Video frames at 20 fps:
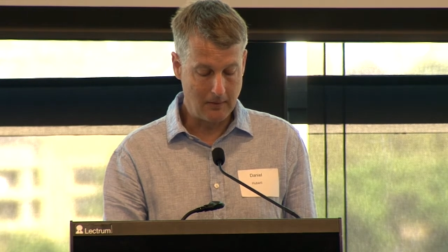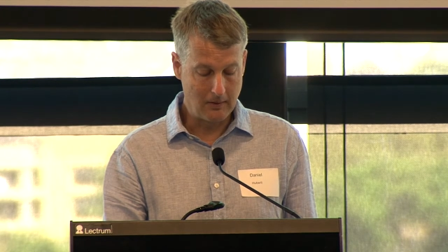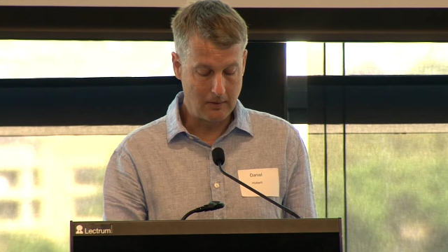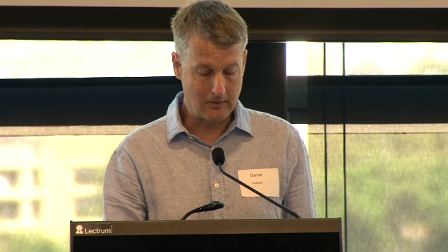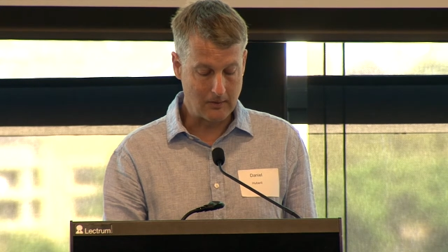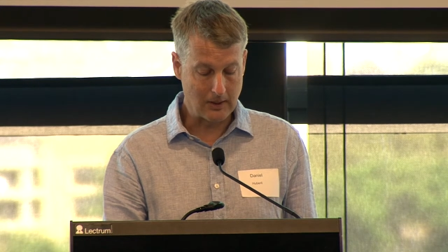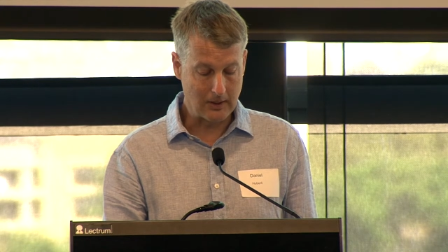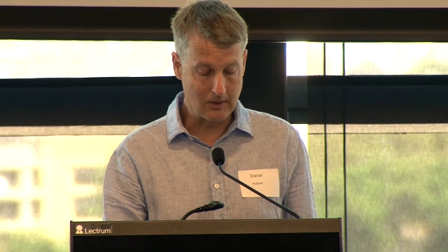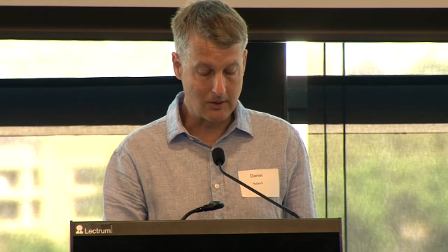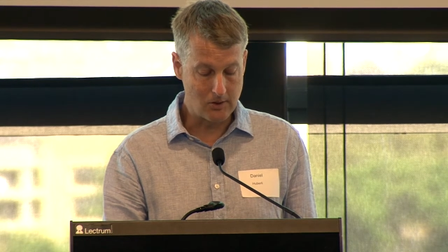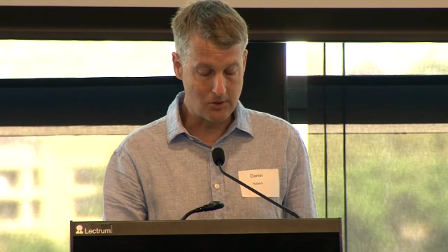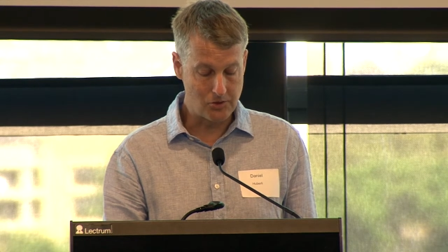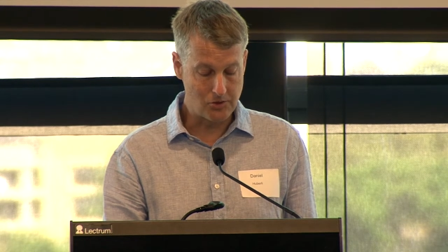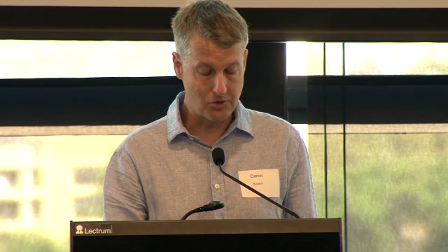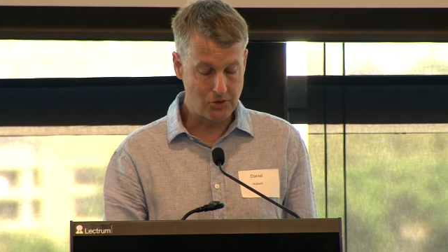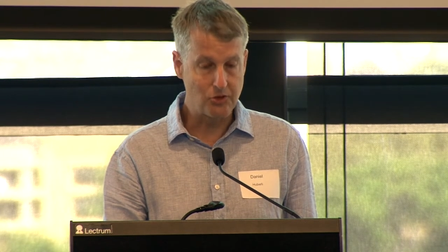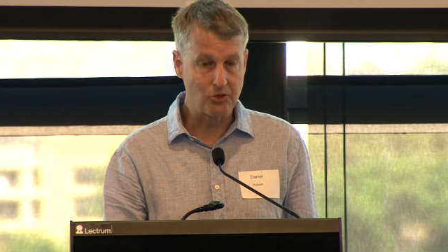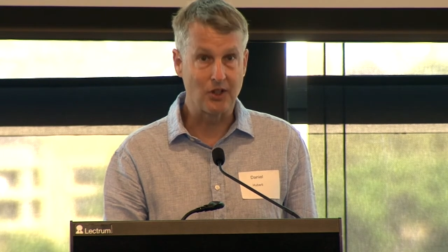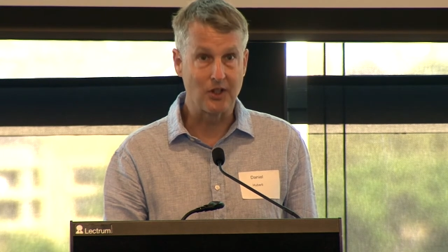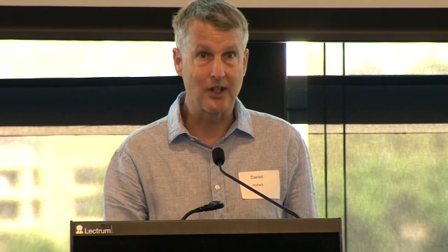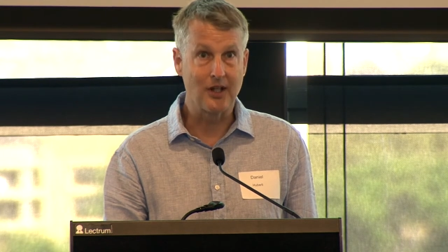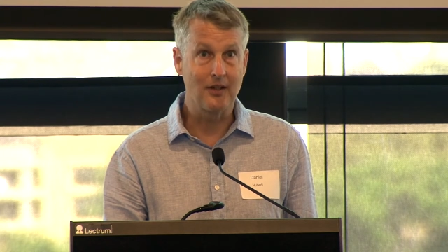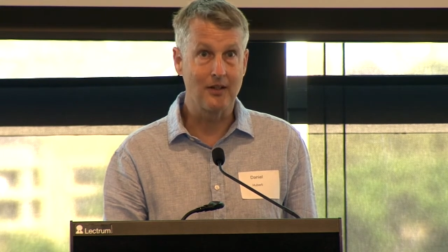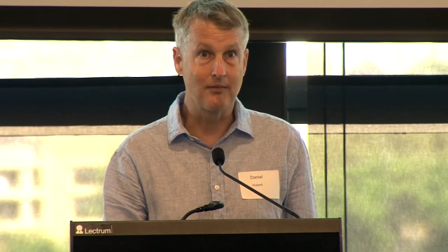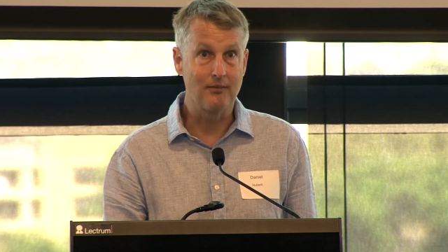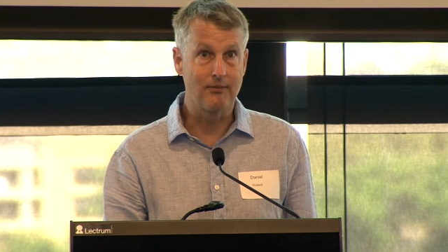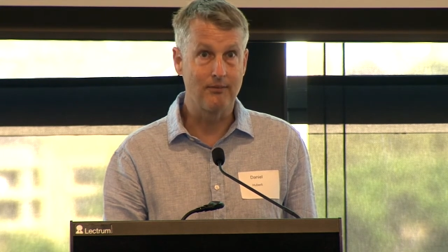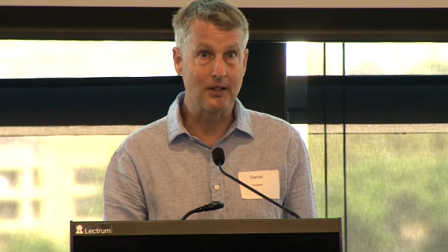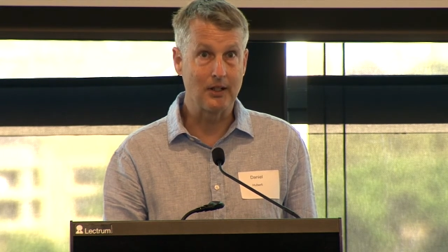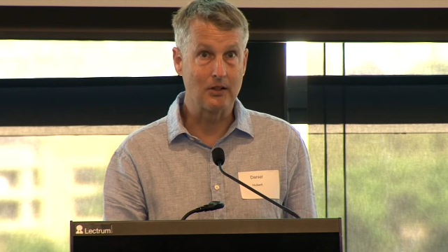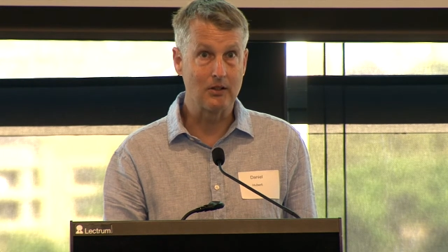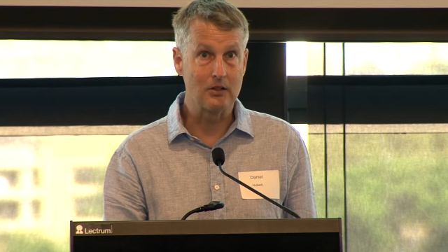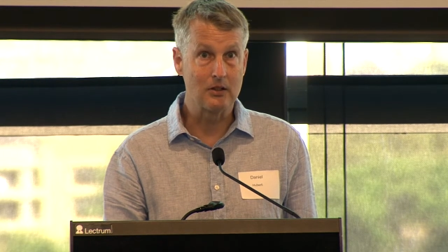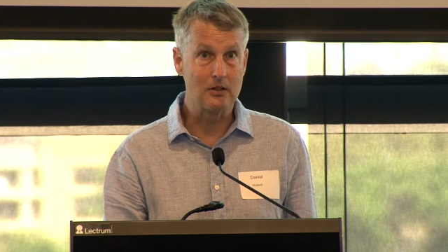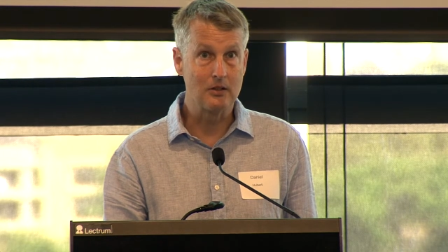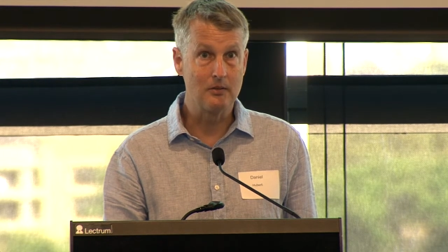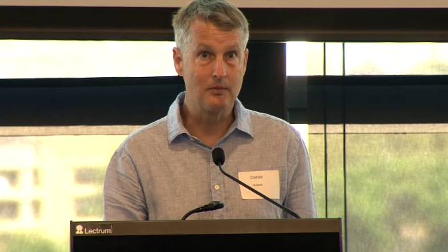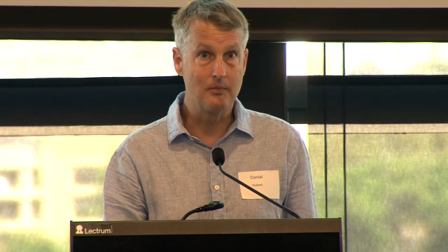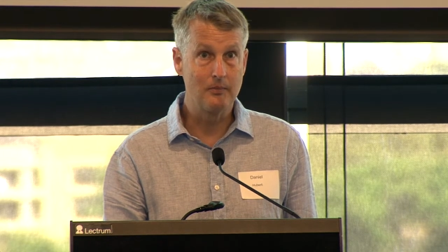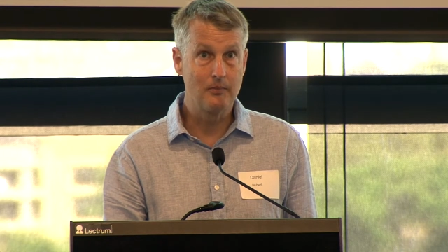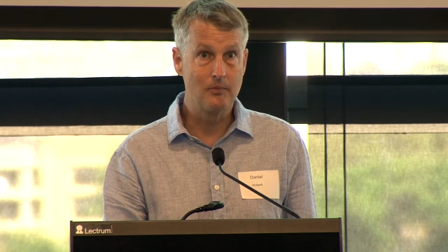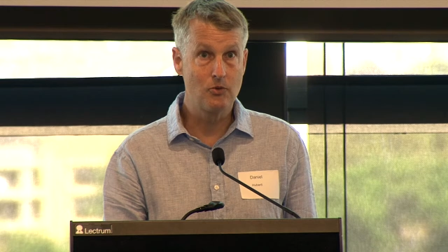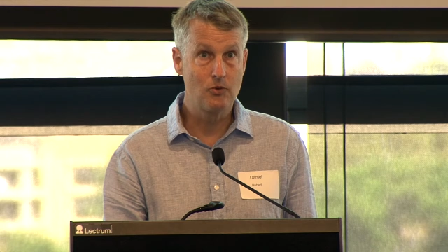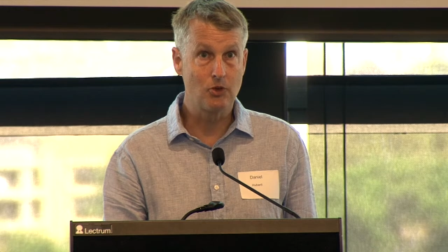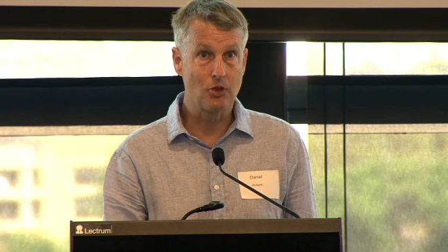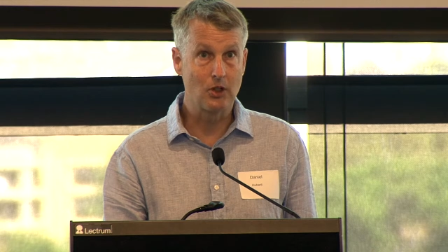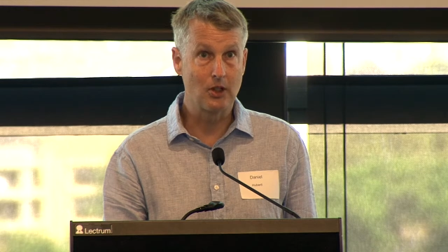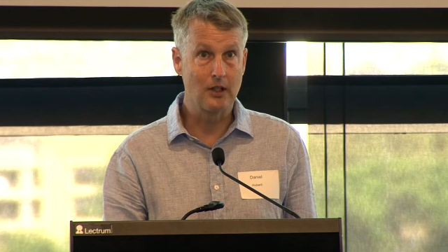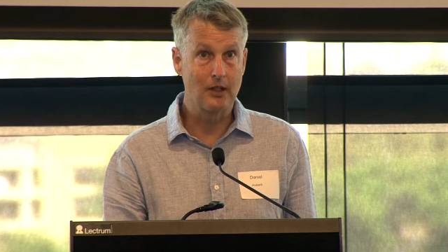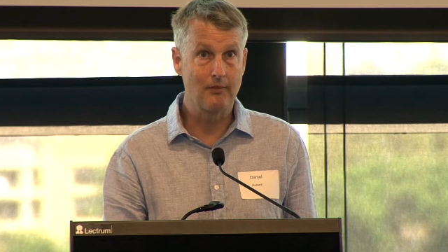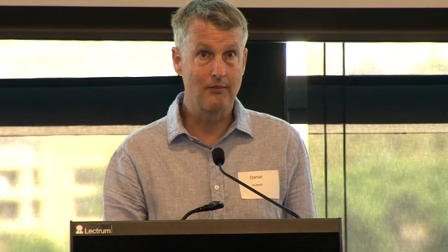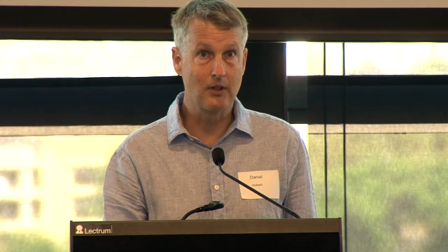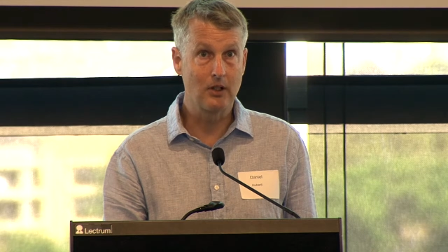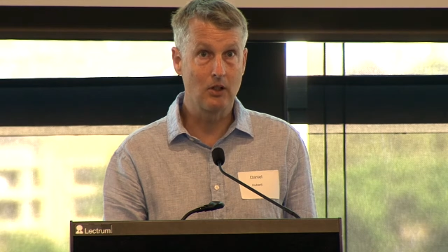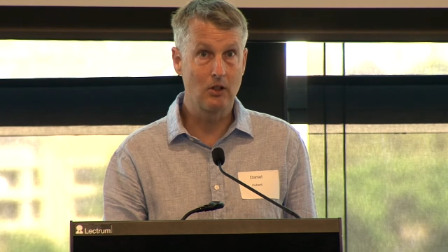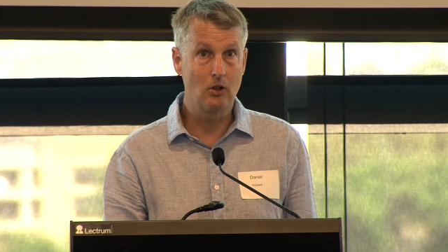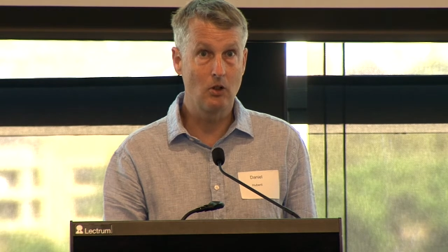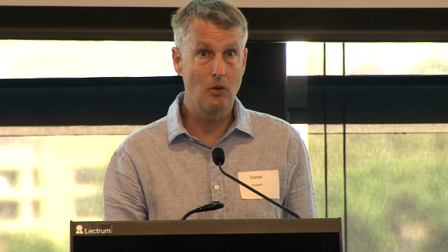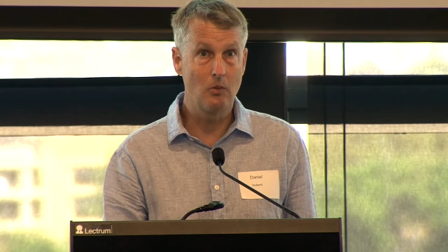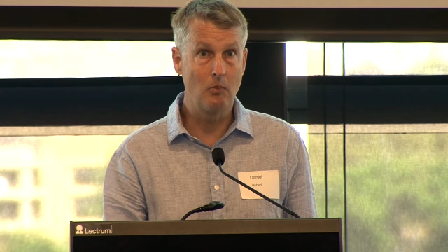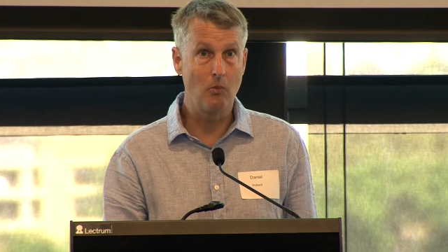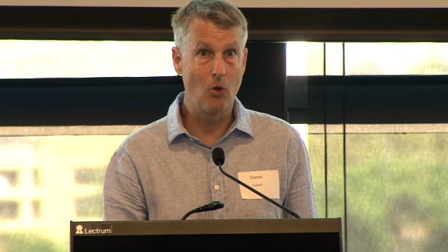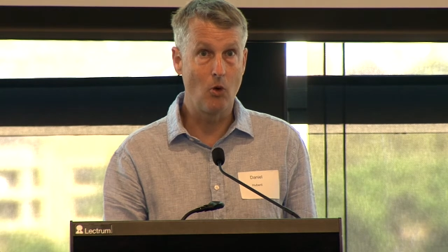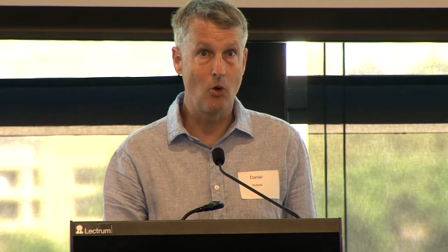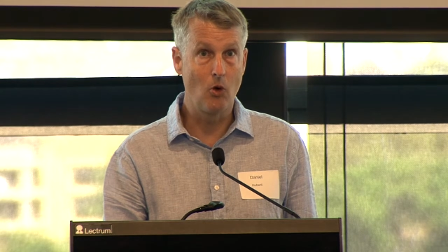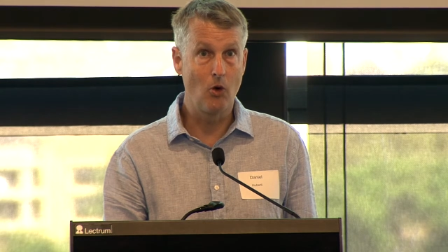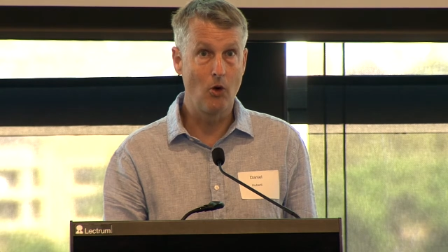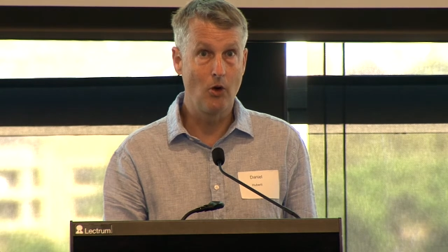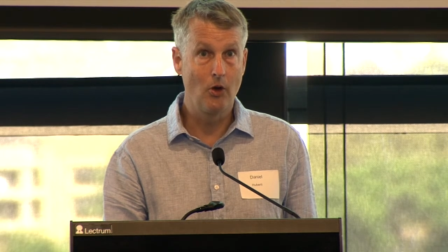tillers to get infected, so leaving a lot more